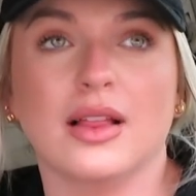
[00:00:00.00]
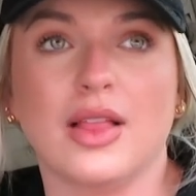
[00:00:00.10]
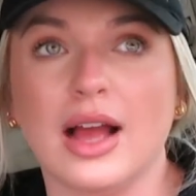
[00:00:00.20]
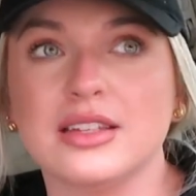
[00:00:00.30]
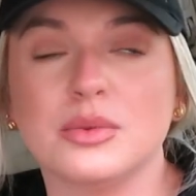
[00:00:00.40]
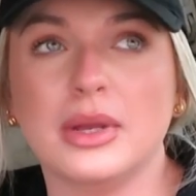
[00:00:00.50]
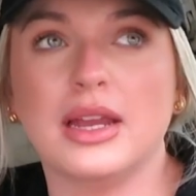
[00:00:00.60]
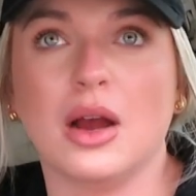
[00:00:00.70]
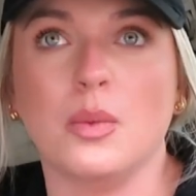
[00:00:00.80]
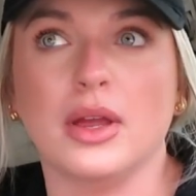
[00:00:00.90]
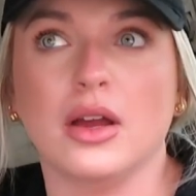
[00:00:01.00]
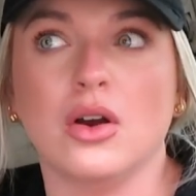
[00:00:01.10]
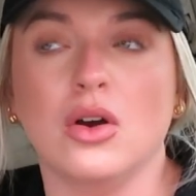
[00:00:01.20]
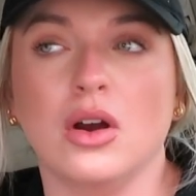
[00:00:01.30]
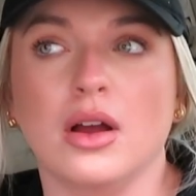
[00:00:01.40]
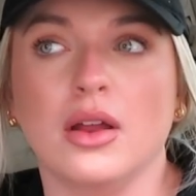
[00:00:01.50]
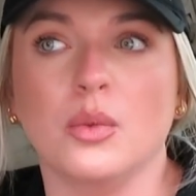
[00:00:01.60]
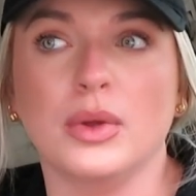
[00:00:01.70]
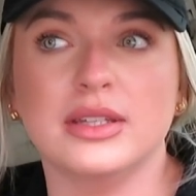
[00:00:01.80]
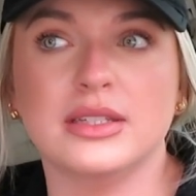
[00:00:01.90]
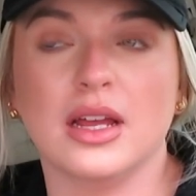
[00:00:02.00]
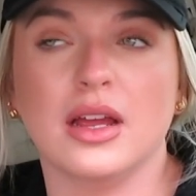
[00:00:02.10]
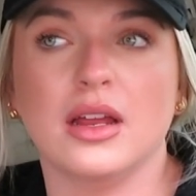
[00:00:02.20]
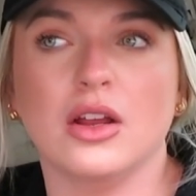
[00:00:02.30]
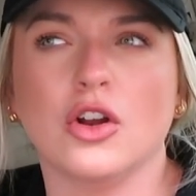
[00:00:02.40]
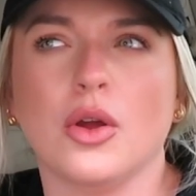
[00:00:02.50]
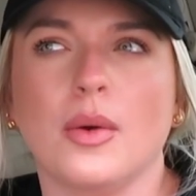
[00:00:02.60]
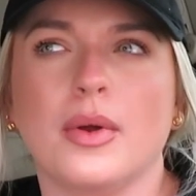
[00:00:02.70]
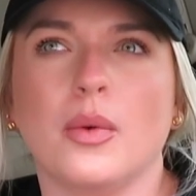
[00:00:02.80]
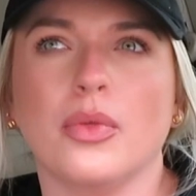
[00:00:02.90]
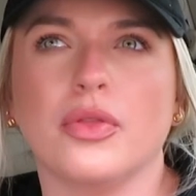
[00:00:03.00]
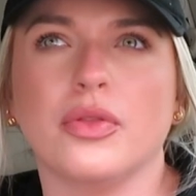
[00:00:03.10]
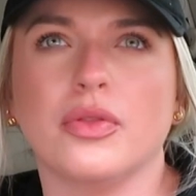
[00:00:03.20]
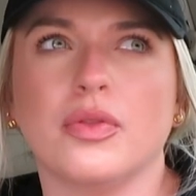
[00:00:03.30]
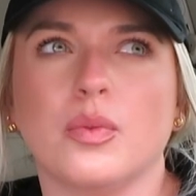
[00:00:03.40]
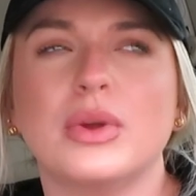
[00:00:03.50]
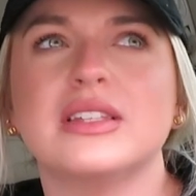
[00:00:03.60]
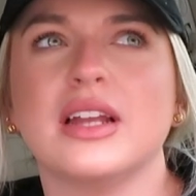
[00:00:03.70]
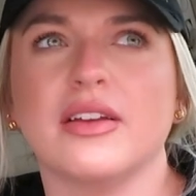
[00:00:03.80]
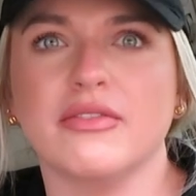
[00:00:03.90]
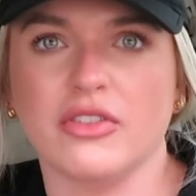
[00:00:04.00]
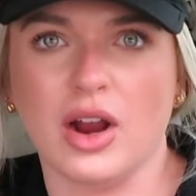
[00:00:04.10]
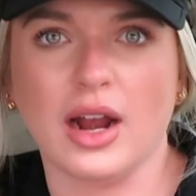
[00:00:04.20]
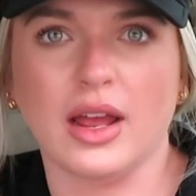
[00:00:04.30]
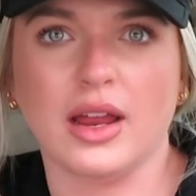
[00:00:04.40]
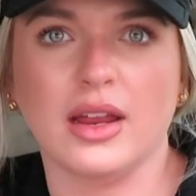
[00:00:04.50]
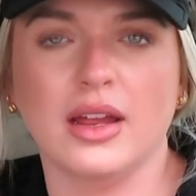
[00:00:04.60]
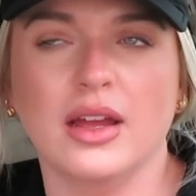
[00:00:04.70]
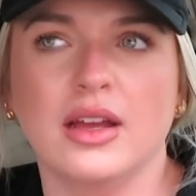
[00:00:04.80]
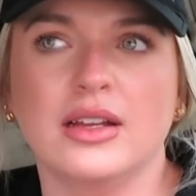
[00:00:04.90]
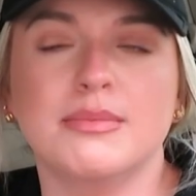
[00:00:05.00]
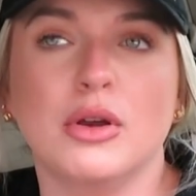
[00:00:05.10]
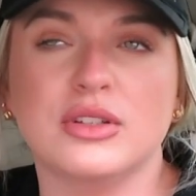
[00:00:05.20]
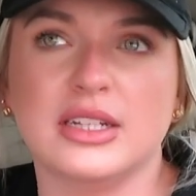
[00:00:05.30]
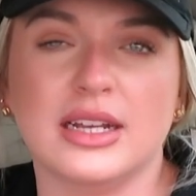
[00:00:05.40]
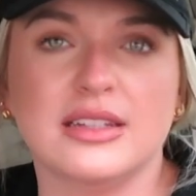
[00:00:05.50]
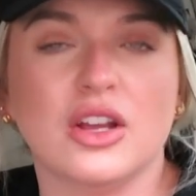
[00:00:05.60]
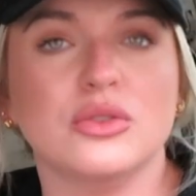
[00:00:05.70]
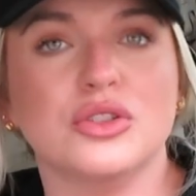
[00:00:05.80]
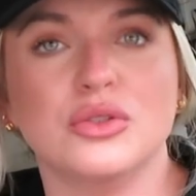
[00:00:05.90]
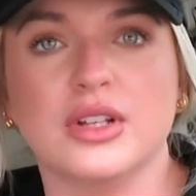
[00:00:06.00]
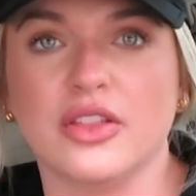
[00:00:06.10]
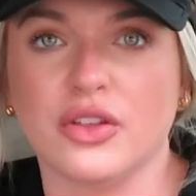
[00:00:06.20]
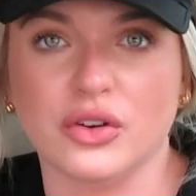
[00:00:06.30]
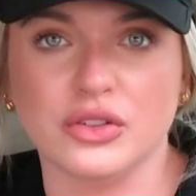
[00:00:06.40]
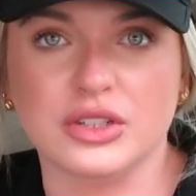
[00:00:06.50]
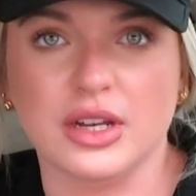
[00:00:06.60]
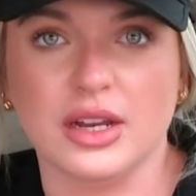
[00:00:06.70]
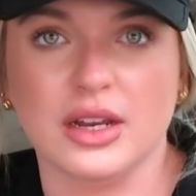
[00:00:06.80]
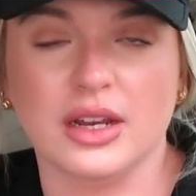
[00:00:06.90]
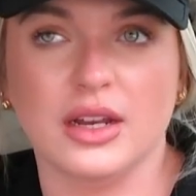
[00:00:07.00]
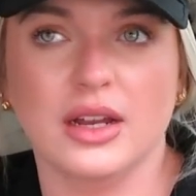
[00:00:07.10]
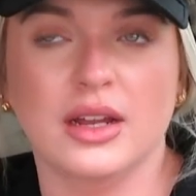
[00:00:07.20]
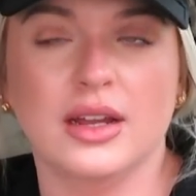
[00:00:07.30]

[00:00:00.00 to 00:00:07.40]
Last week I went on Wednesday and Friday. Most of the days I go Tuesday, Thursday.